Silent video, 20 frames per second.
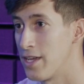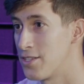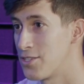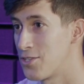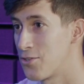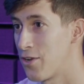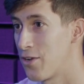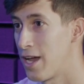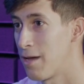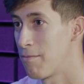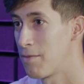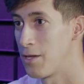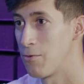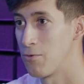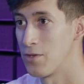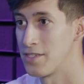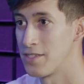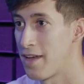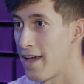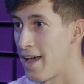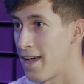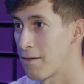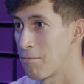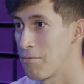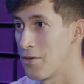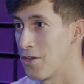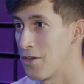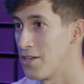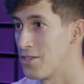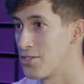Instagram. He would tag
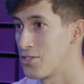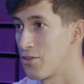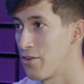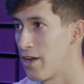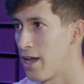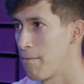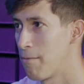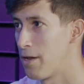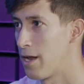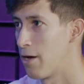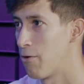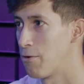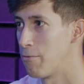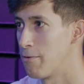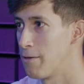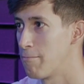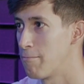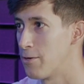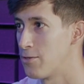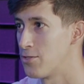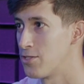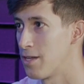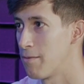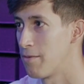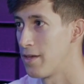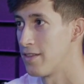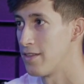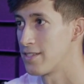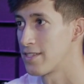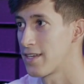me on Instagram and I would repost
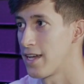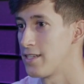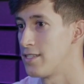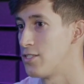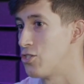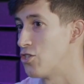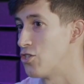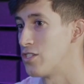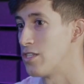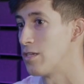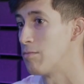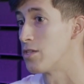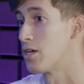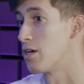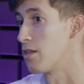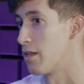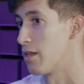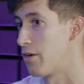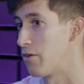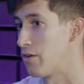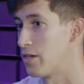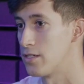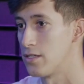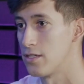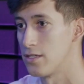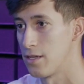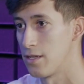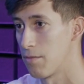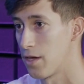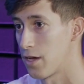them. And this guy just seemed hilarious.
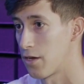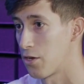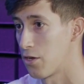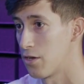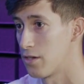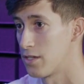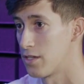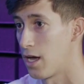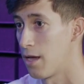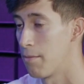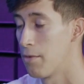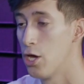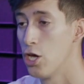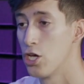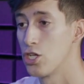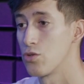He seemed like a good time.